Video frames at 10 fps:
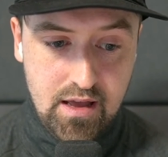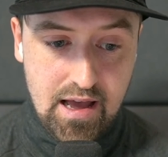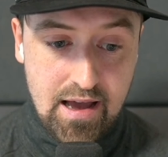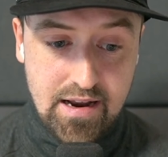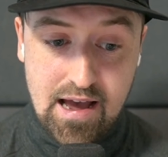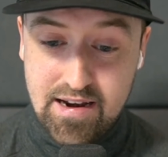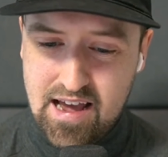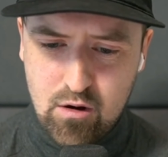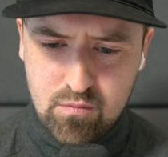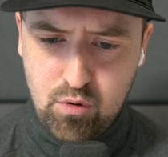and
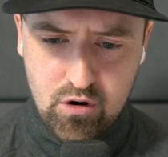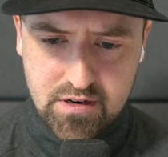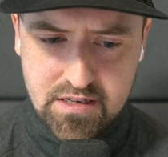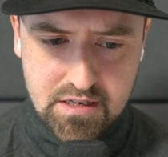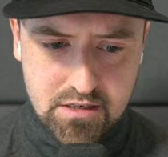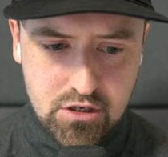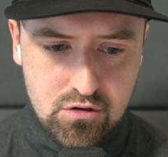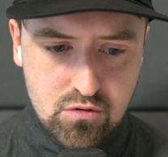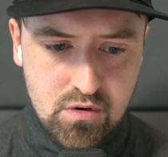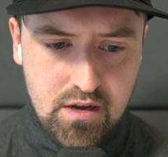how important is it
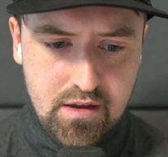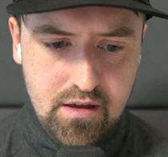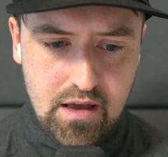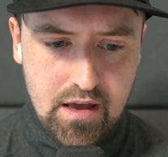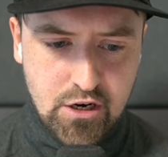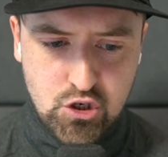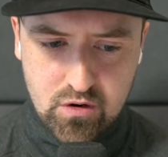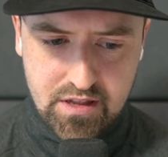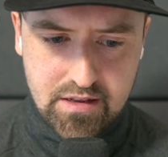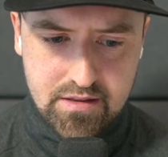to
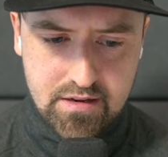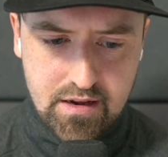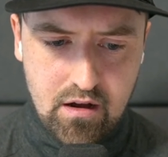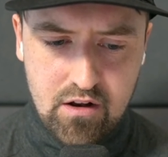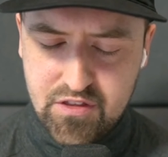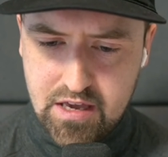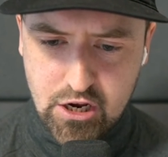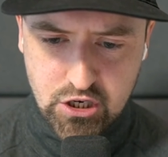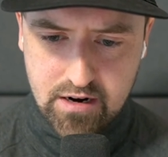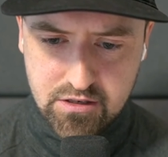ensure that all the
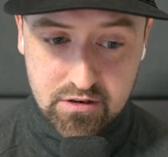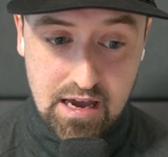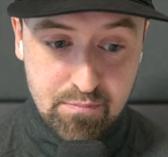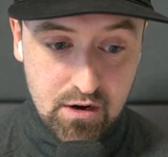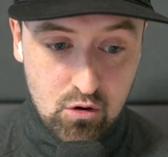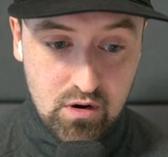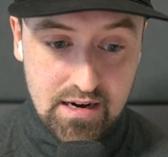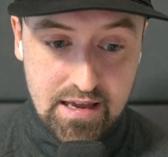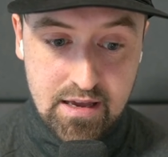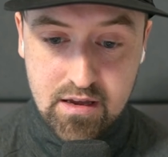key shares are kept
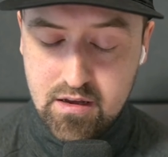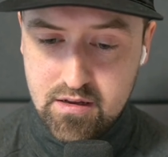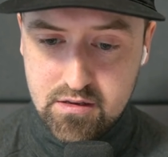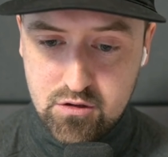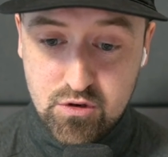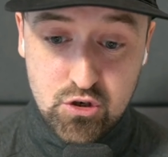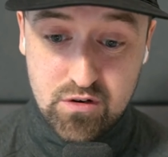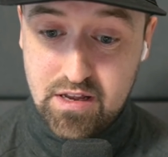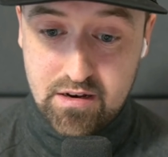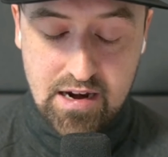locally to ensure
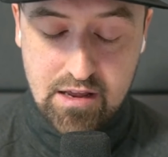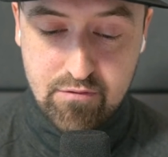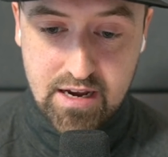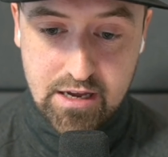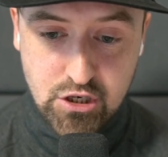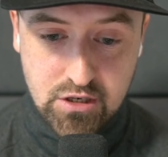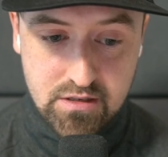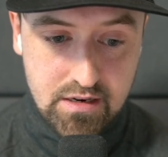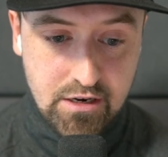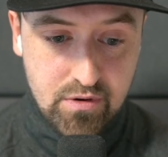that any
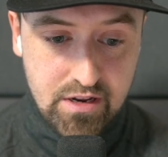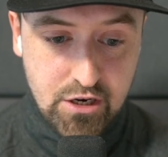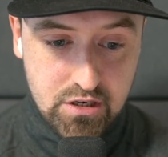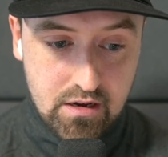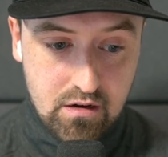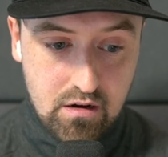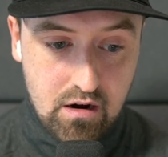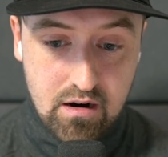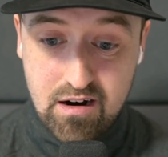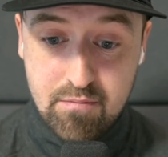regulations in Indonesia
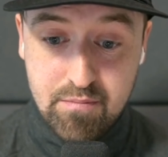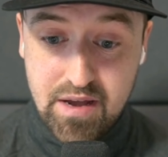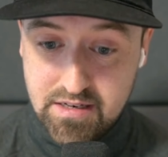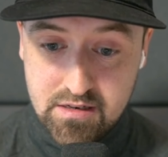are met?